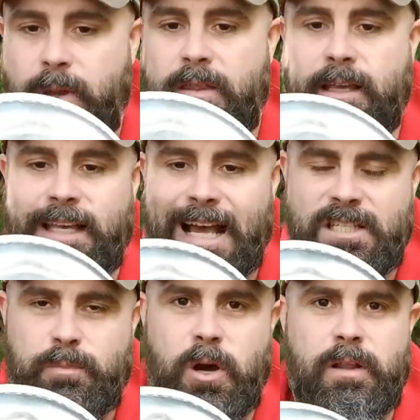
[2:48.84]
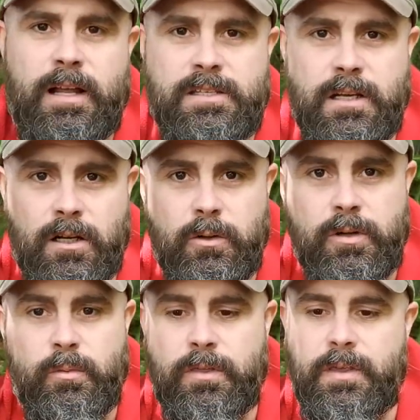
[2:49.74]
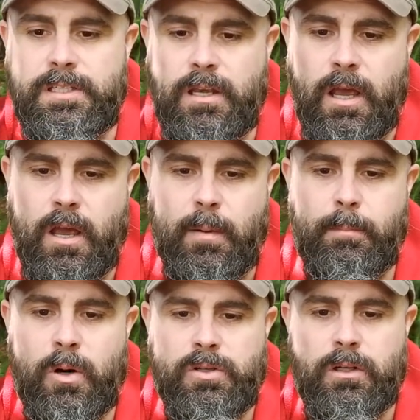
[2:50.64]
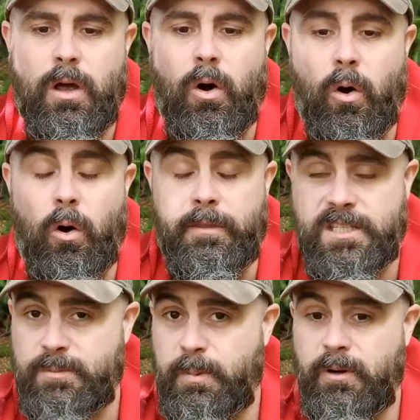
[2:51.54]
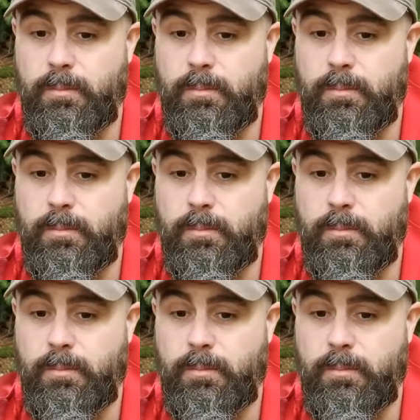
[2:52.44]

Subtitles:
the gas burner that's included with this model or the spirit